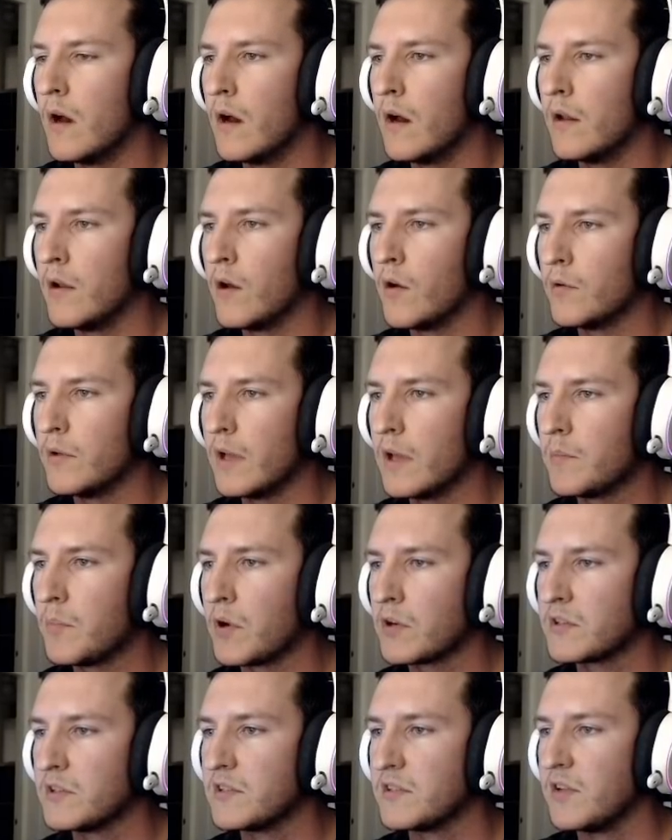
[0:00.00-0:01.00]
No, the
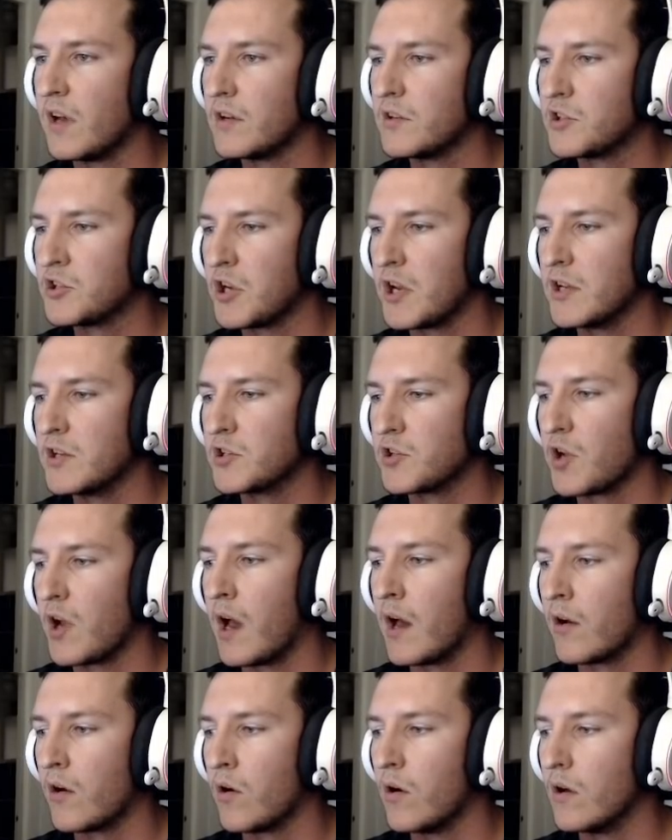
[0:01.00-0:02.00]
hitbox is not changed
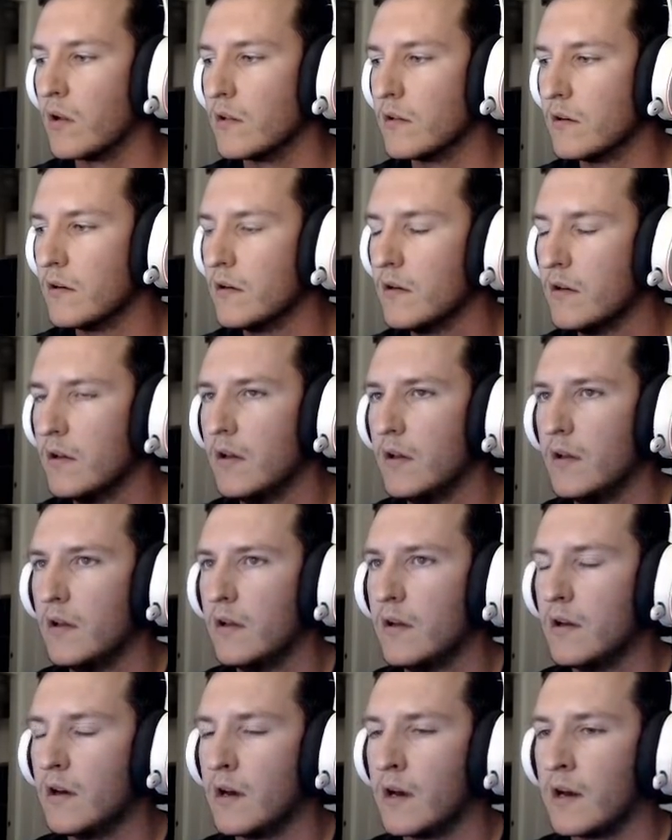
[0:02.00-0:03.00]
at all.
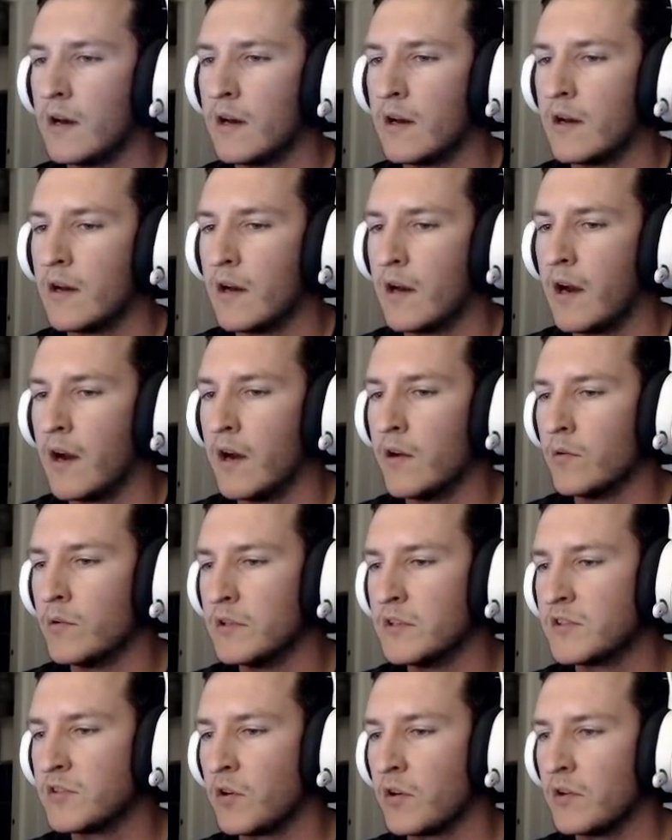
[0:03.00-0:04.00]
I
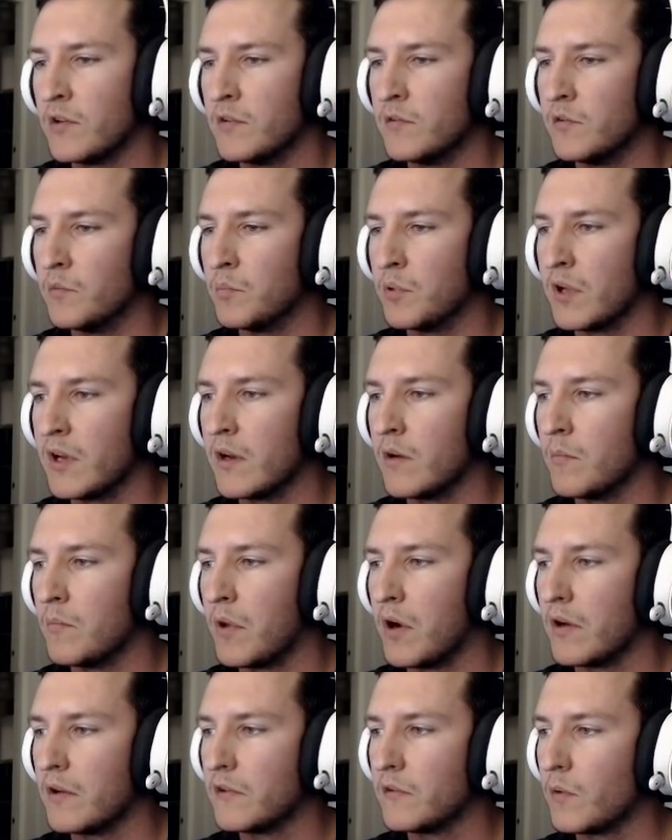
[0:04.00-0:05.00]
only started to play on
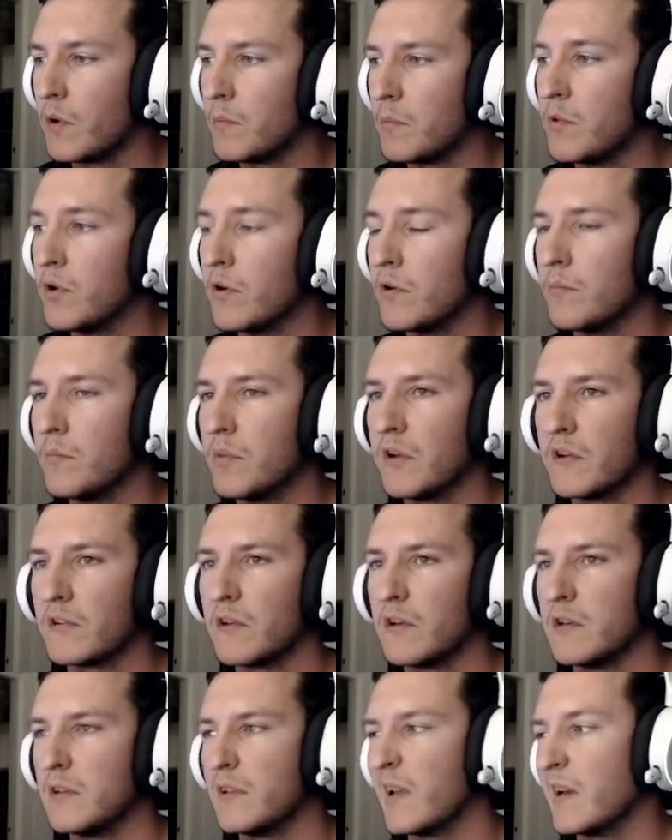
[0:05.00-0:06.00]
body swap mode because
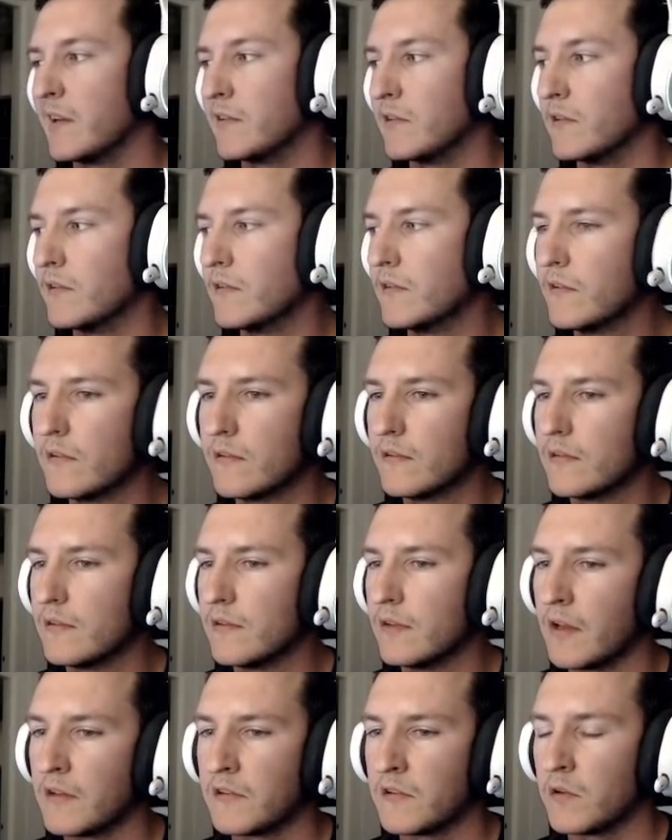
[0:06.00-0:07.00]
I liked it.
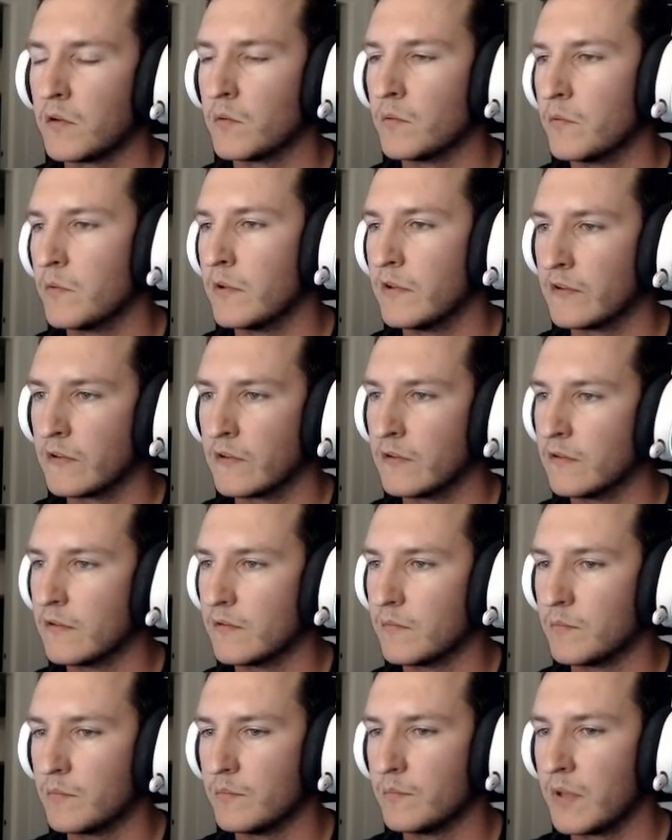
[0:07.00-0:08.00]
That's the only reason,
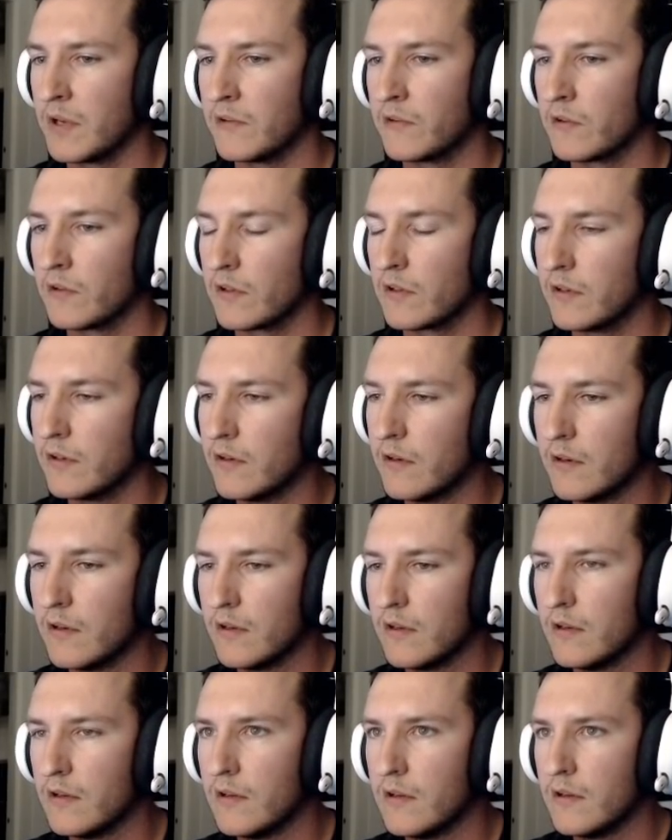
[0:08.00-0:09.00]
basically.
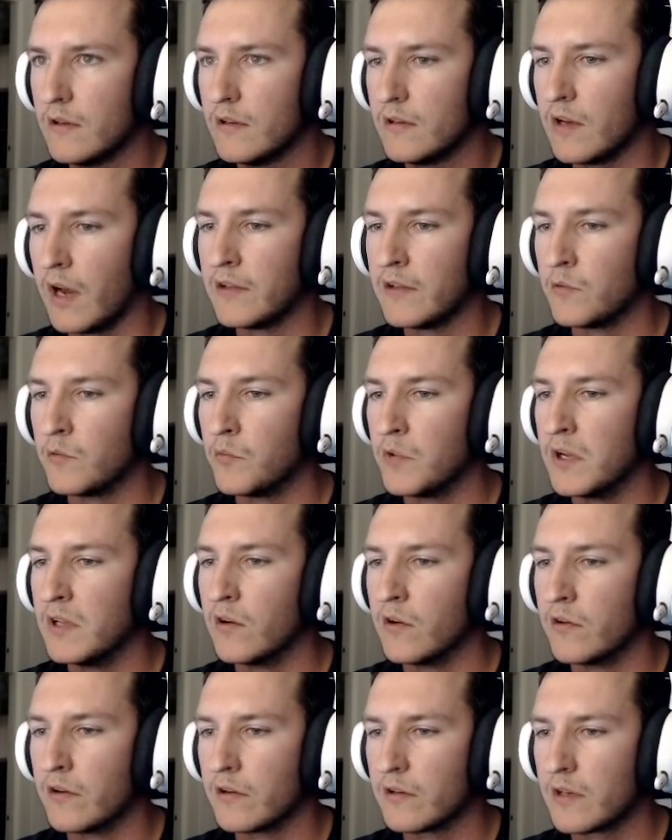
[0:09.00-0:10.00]
I had to
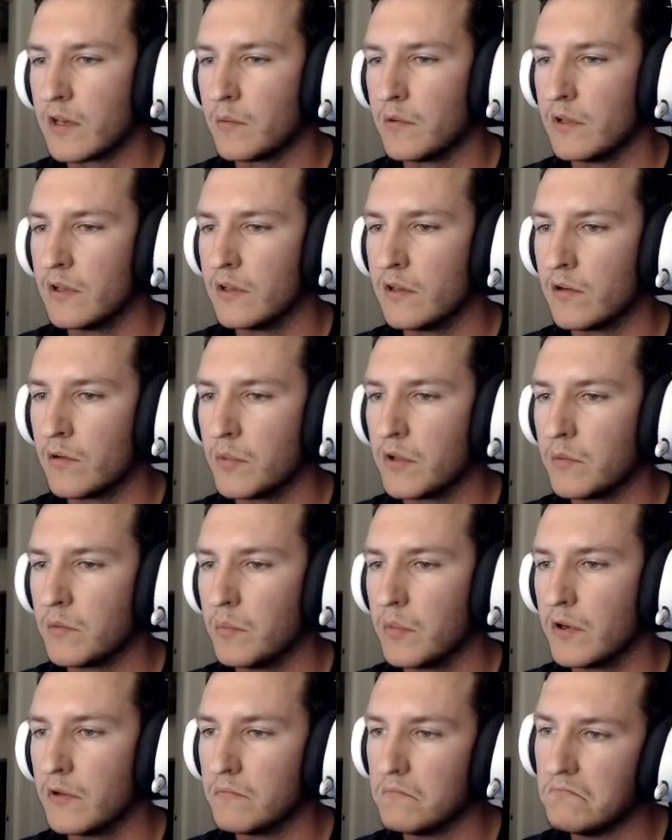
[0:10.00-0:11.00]
relearn it a little bit,
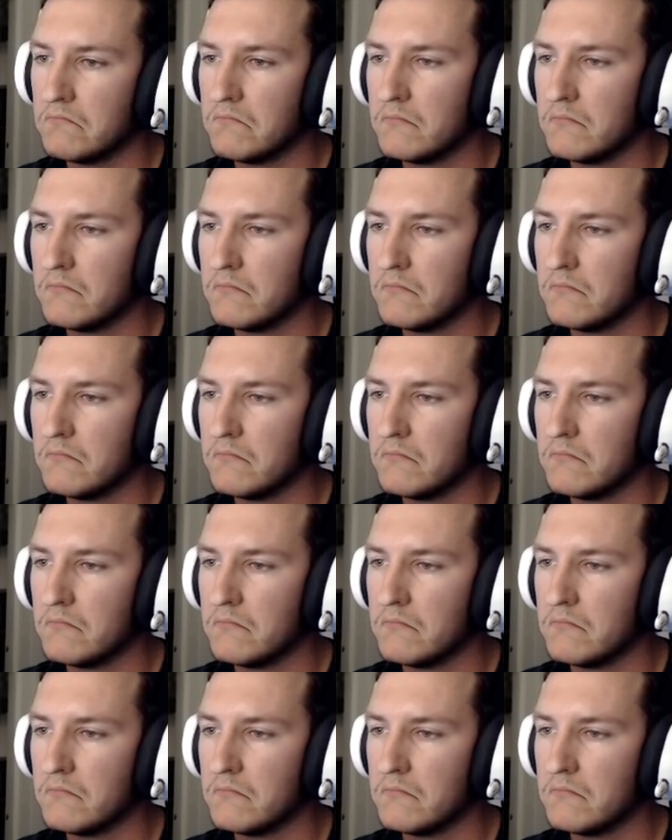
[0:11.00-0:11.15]
but